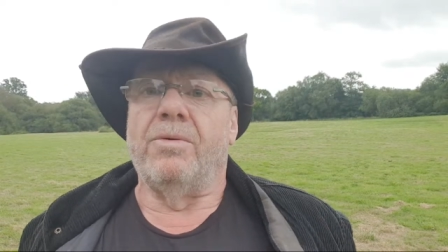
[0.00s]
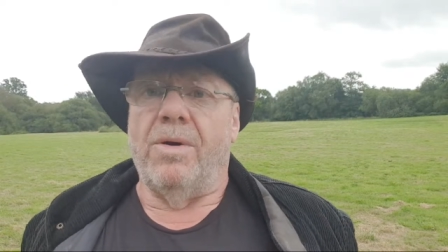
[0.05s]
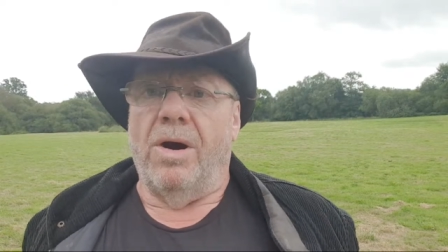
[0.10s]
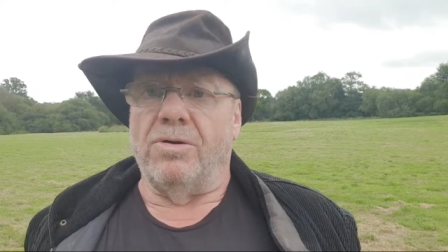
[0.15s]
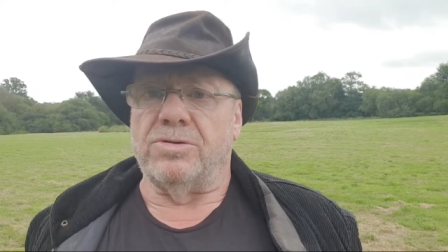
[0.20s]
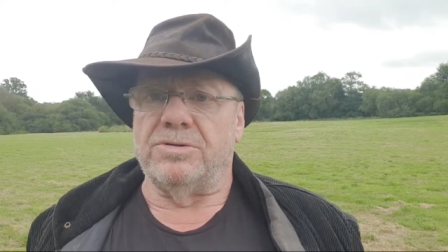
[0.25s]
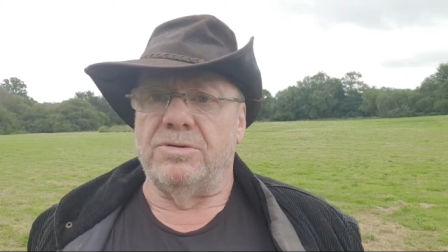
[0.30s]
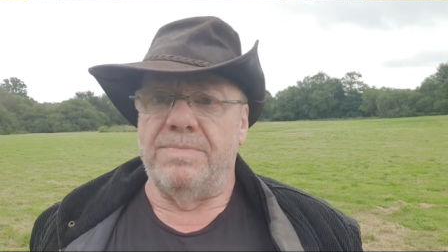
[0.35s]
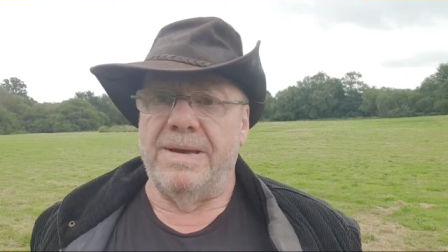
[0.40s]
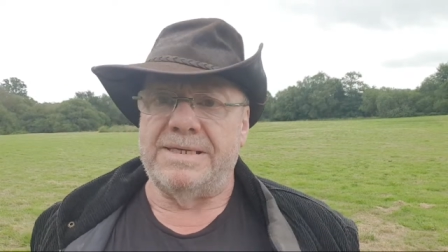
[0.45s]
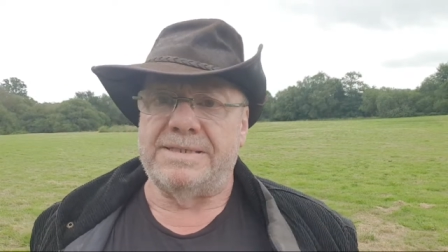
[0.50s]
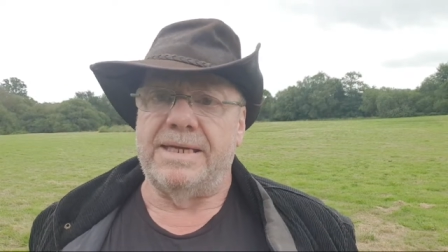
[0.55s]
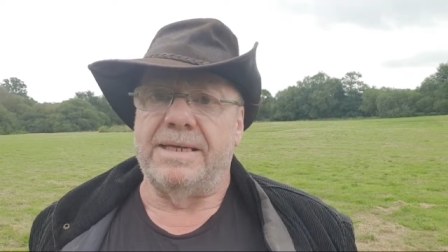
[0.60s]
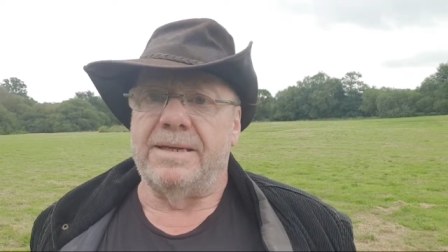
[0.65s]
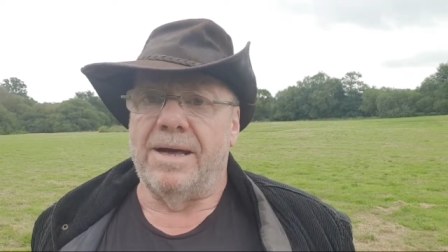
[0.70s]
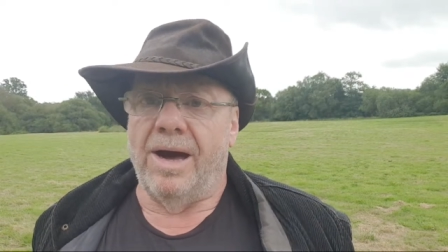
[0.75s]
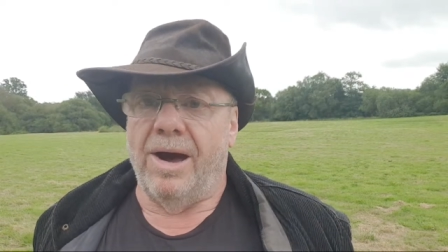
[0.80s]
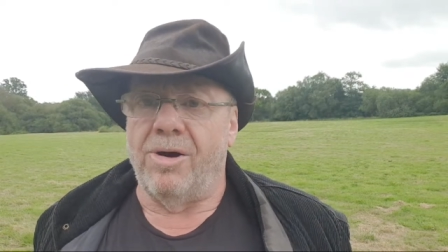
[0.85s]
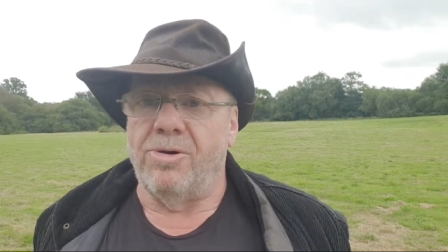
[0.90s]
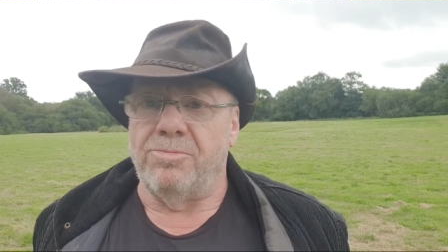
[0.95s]
whilst
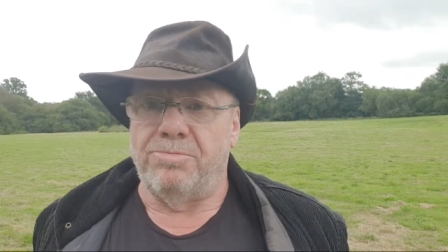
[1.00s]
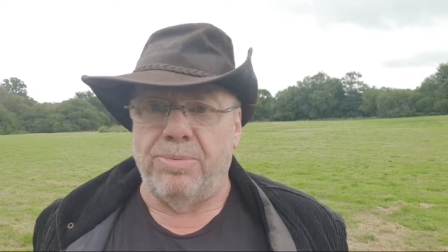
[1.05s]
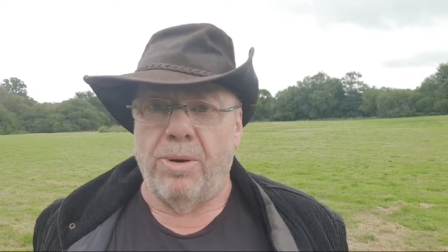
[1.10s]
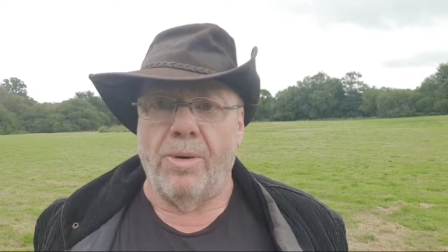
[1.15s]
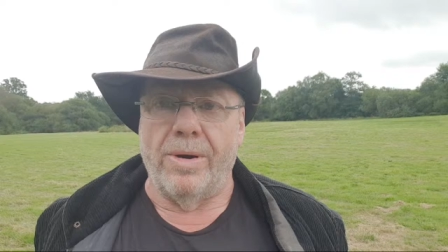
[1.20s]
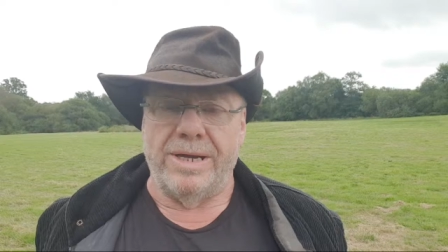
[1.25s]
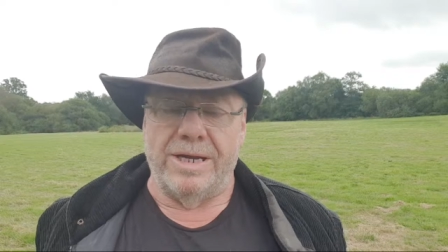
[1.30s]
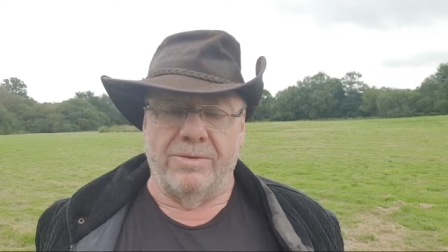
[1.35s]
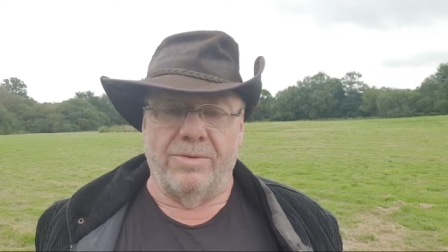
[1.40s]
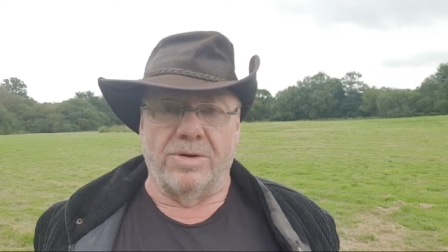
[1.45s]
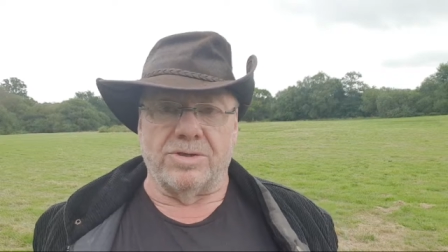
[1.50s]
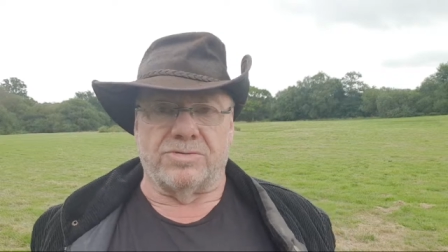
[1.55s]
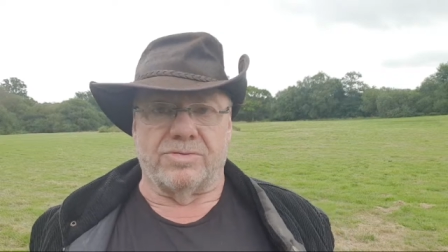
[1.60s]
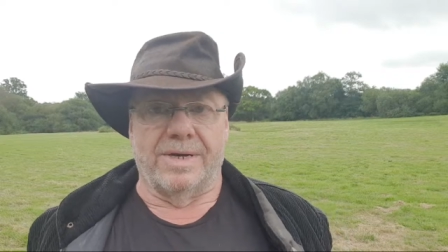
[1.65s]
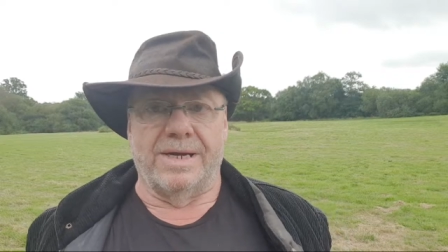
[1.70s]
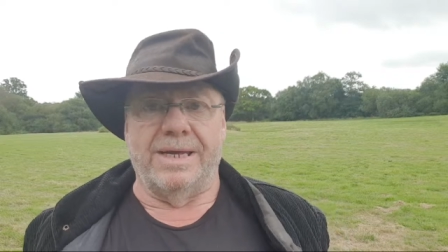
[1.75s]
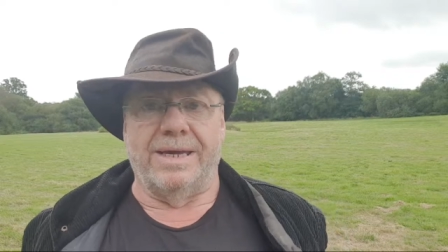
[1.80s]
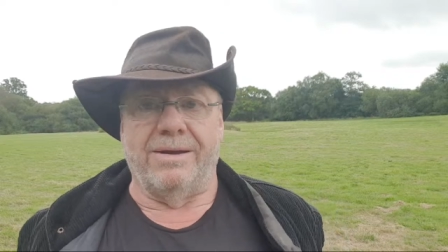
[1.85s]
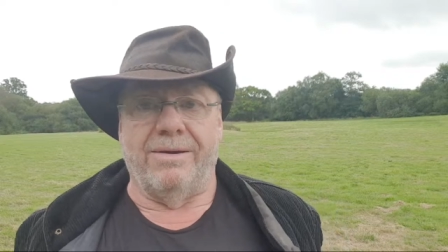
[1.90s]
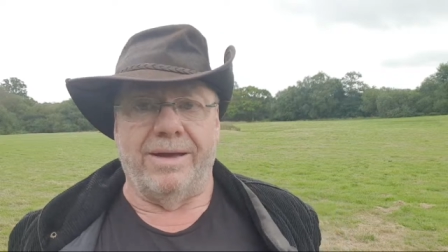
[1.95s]
missing the whole point of what's
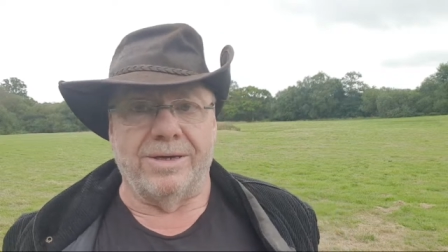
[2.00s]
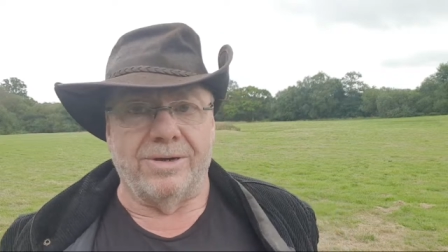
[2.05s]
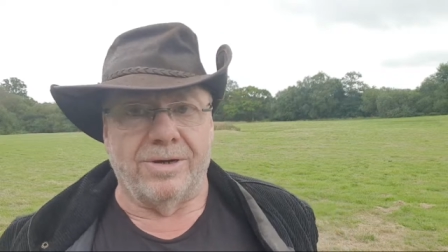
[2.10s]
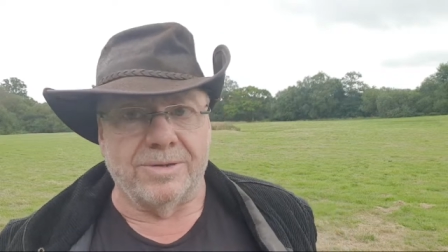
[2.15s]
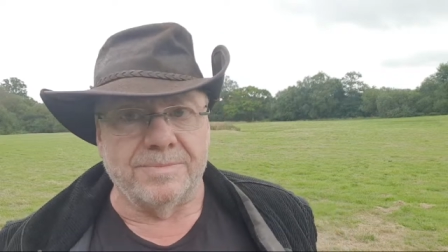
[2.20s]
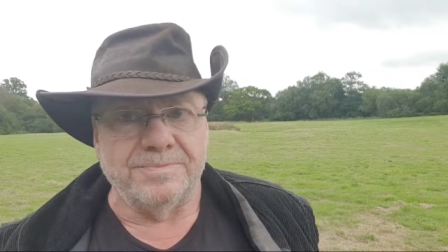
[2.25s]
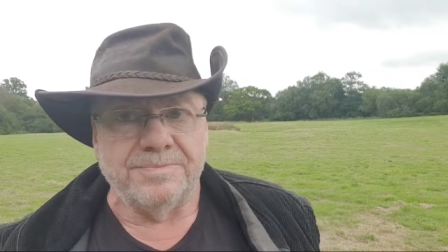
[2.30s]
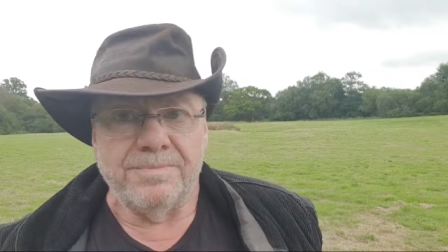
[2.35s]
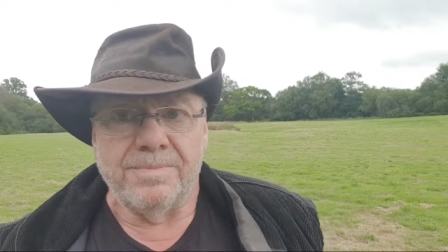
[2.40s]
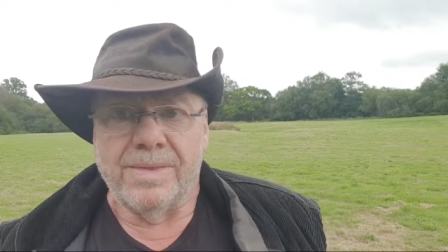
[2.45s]
really going on.